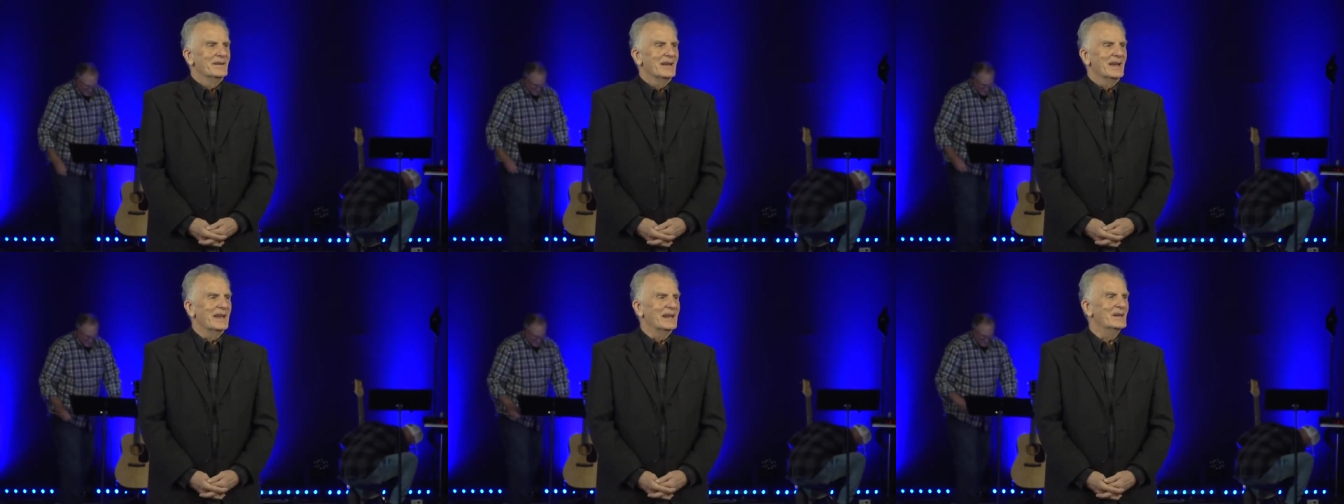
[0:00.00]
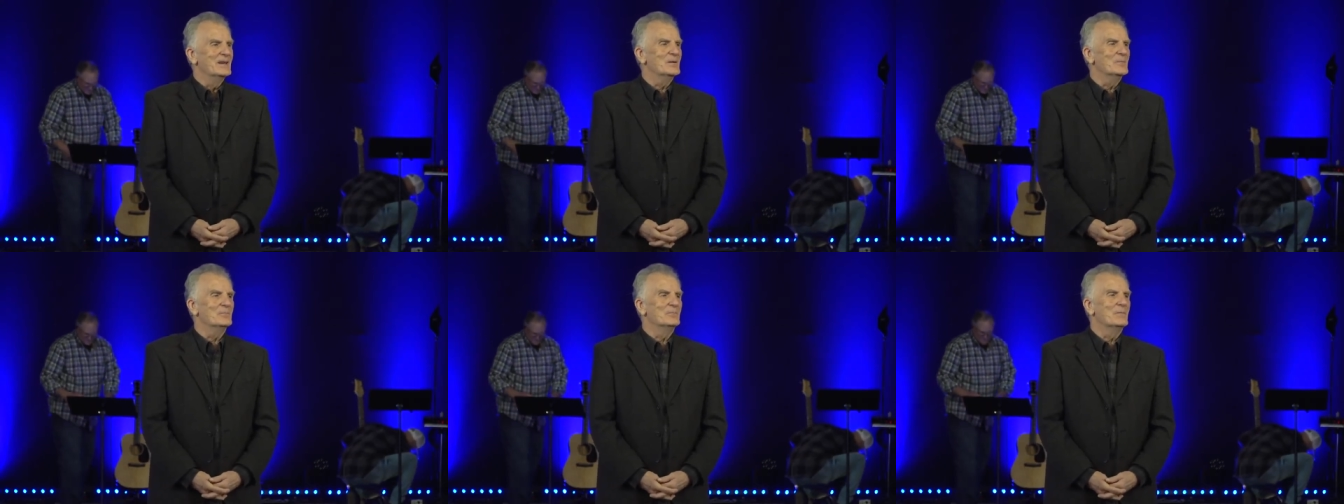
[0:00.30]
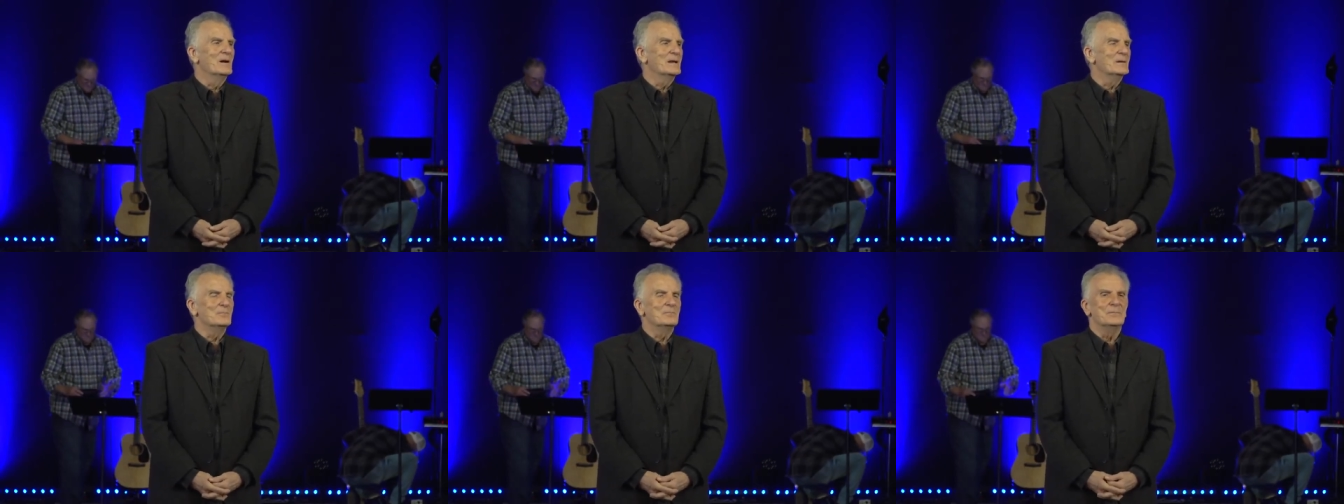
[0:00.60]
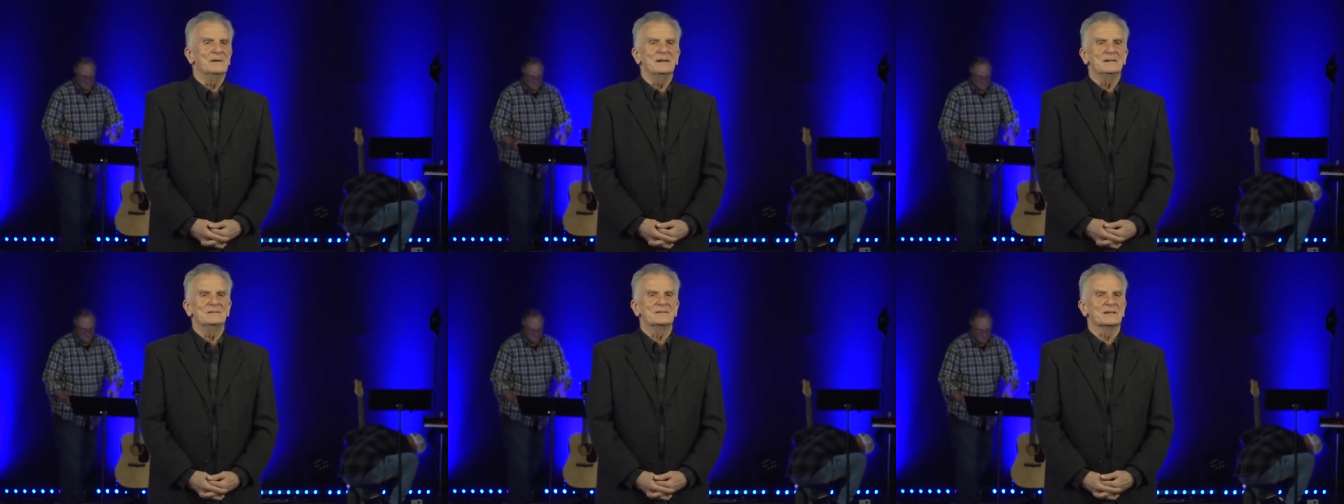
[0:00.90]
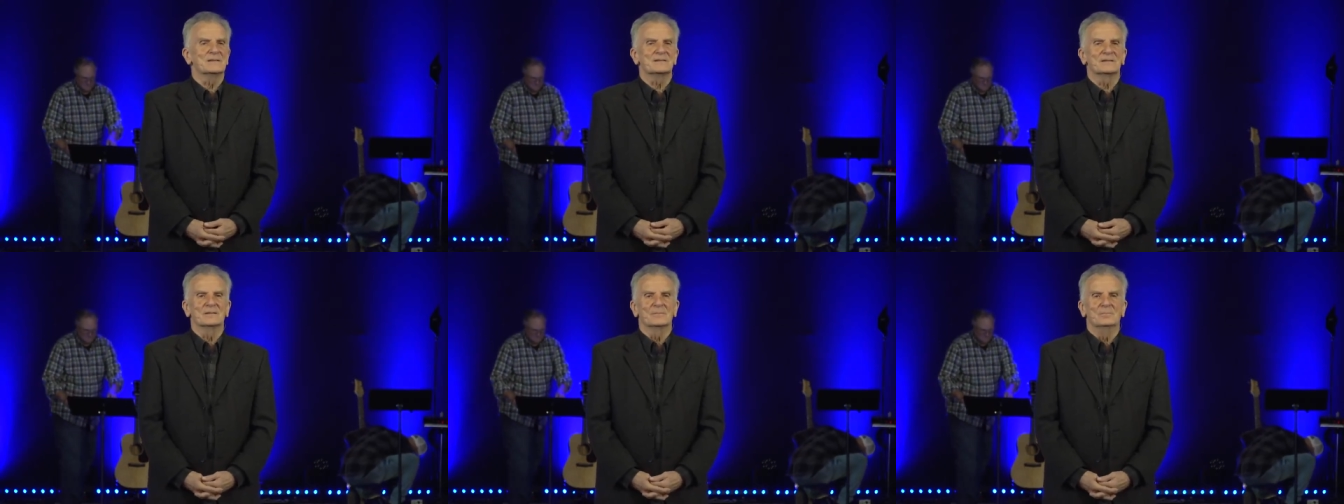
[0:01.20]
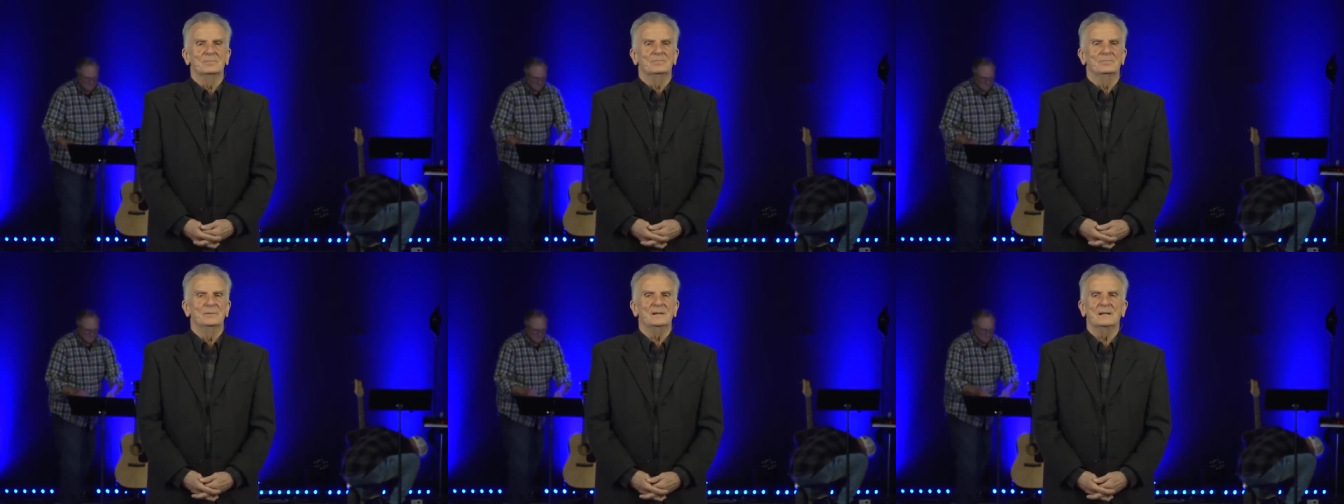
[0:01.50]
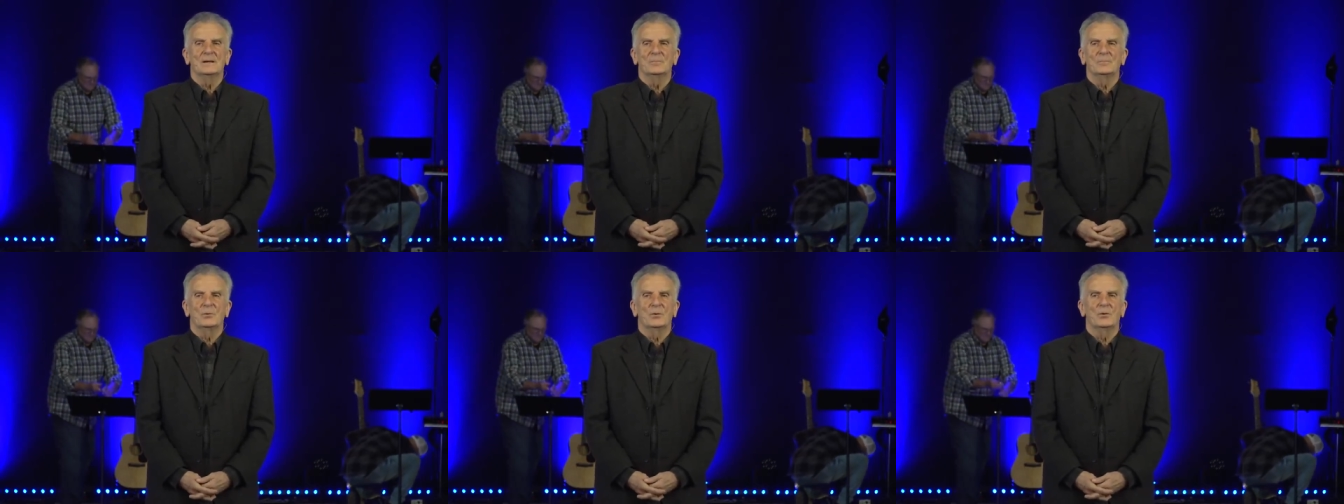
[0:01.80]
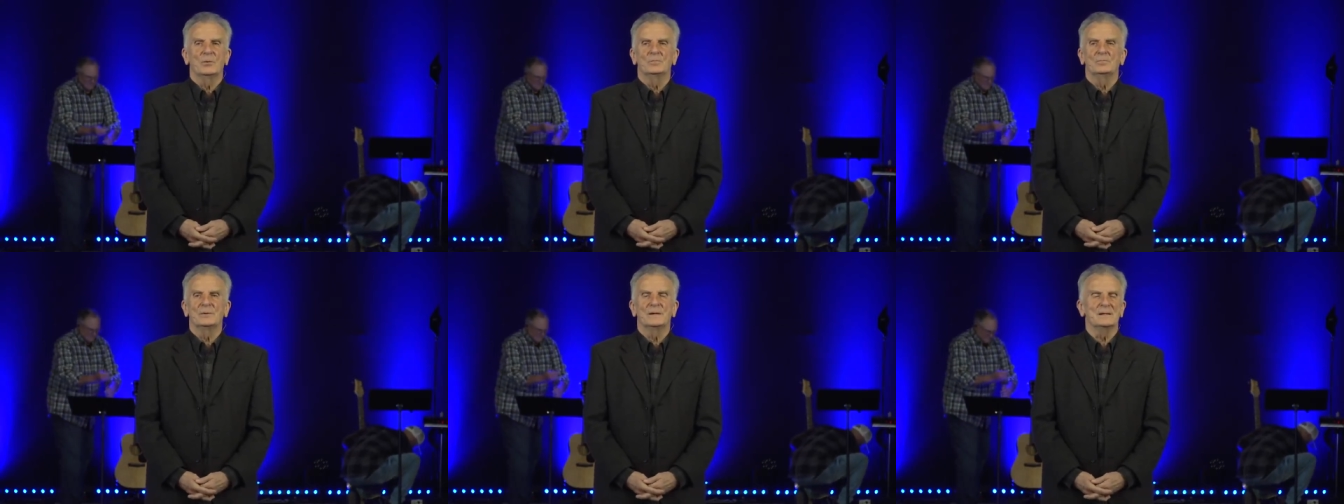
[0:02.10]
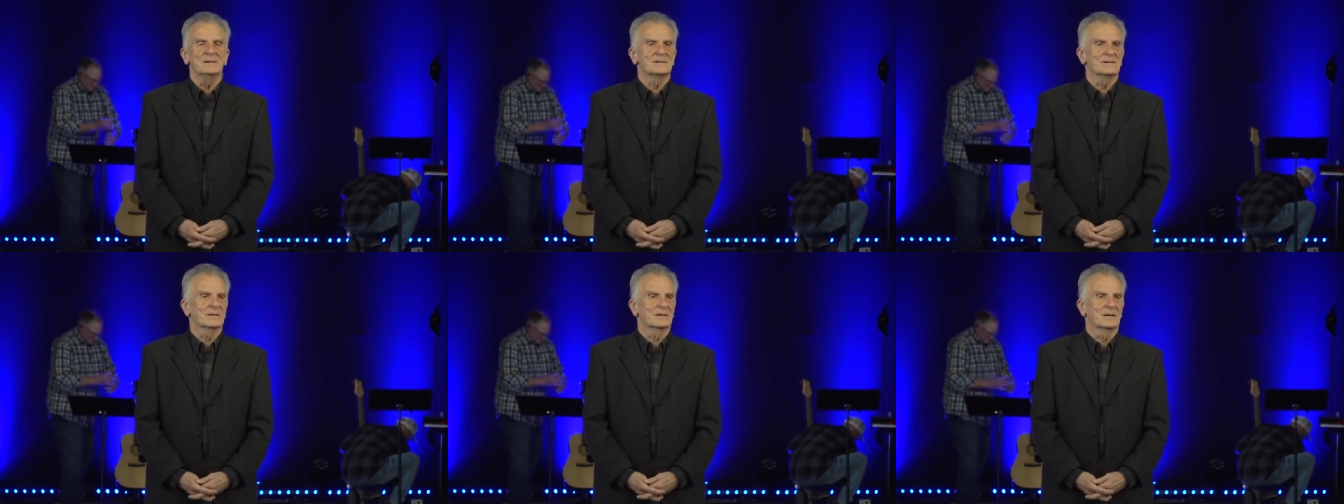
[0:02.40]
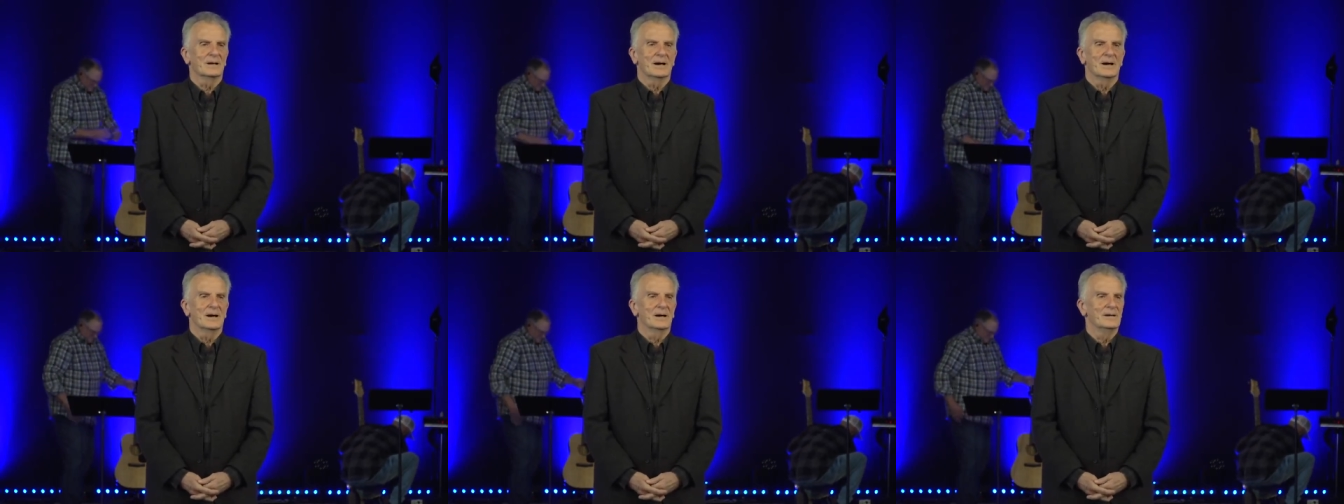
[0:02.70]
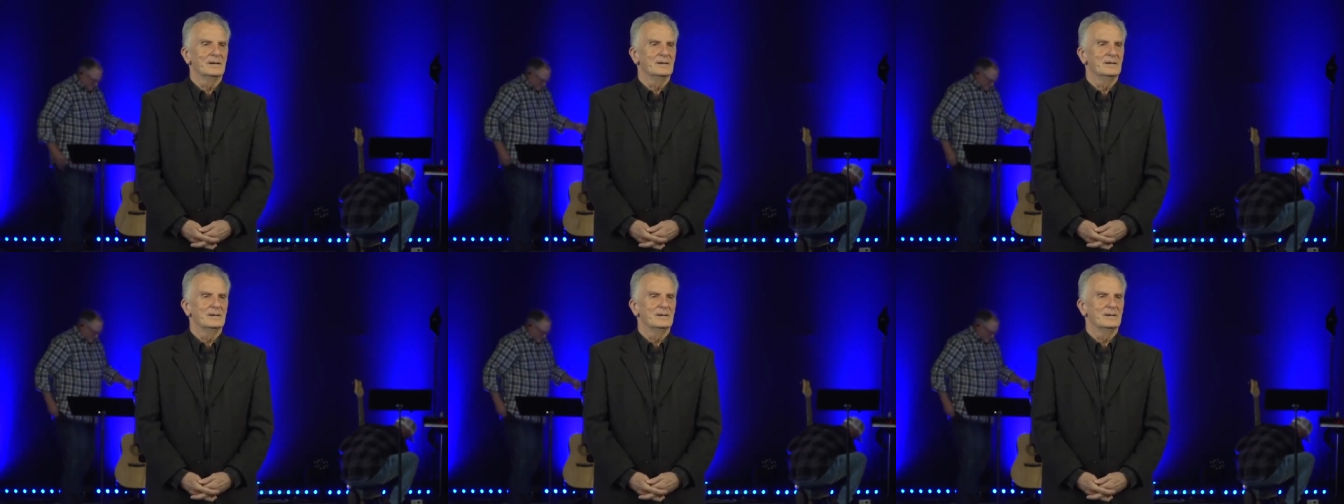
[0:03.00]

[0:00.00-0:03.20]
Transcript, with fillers: And it might be just a beat up old piece of car.